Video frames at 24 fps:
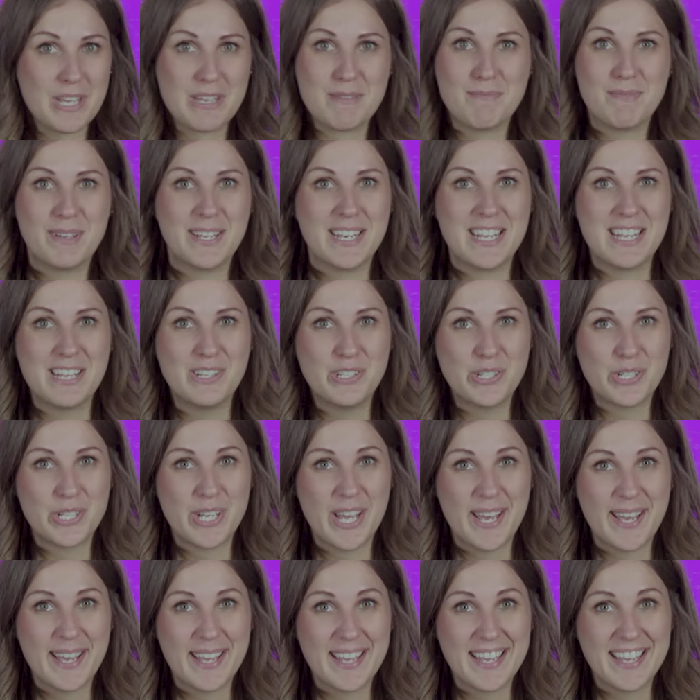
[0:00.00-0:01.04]
him in each
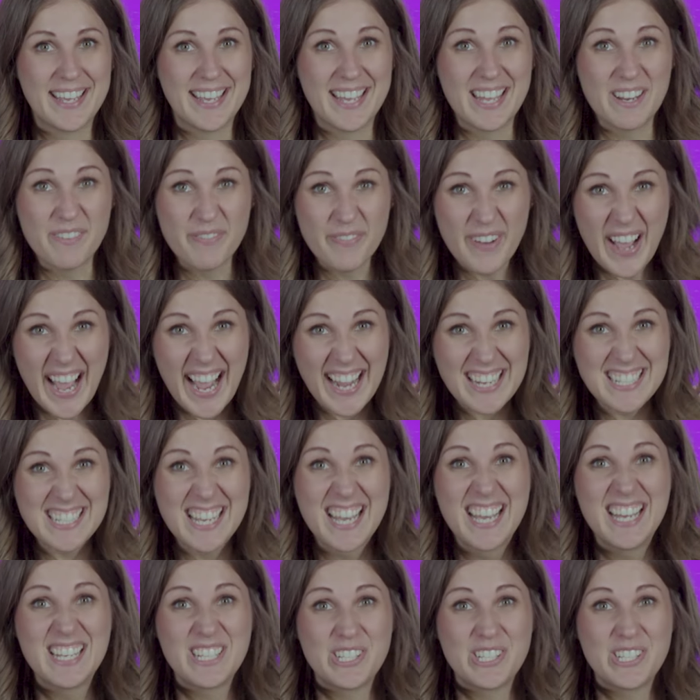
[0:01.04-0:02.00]
day. In fact,